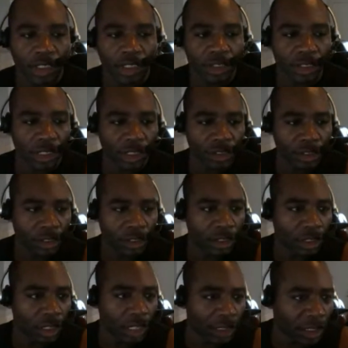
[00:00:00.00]
I think
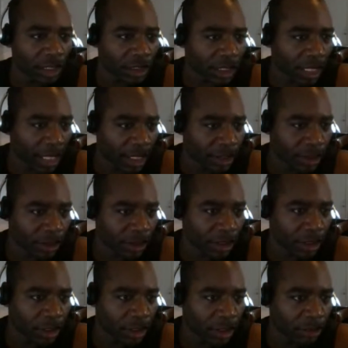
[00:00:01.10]
that has
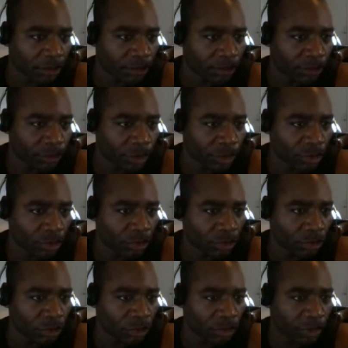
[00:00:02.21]
to
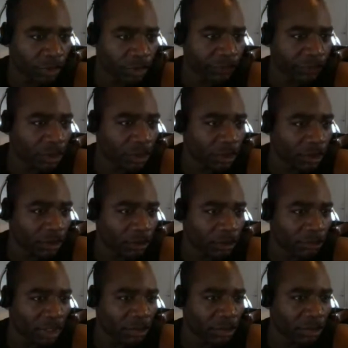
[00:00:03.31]
do with
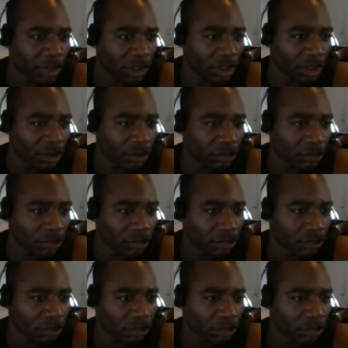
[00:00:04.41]
maybe,
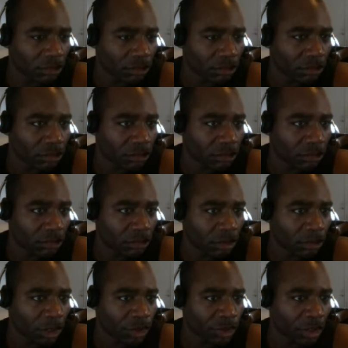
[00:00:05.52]

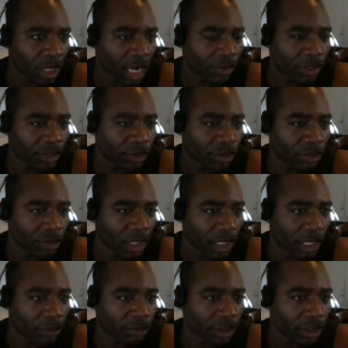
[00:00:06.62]
I'm not sure how they do
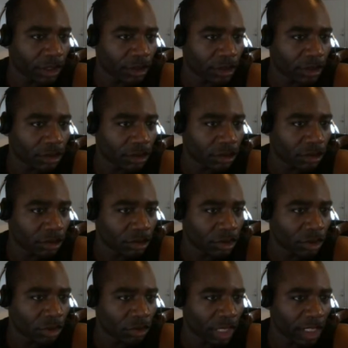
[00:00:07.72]
that, but
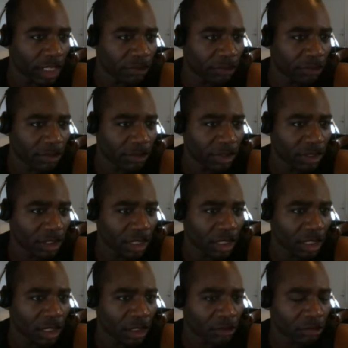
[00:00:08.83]
showcase maybe? I
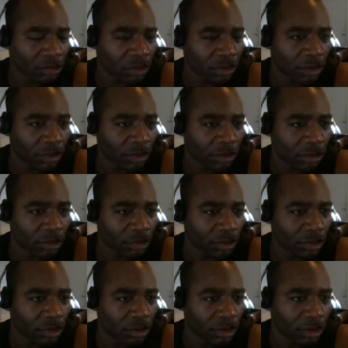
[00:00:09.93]
don't know.
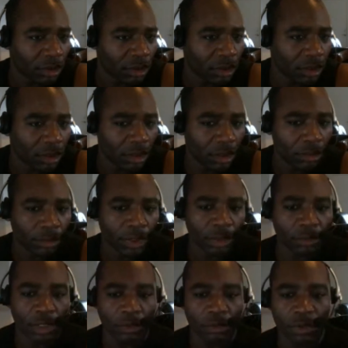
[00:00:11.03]

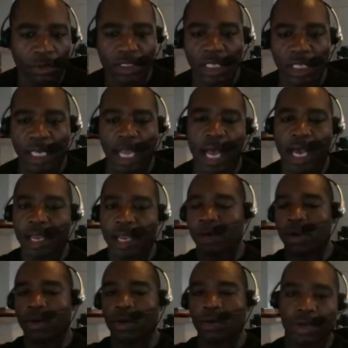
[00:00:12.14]
But it wasn't like high
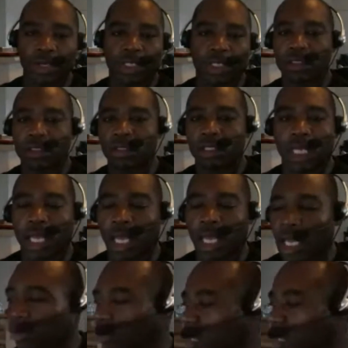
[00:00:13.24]
priority that I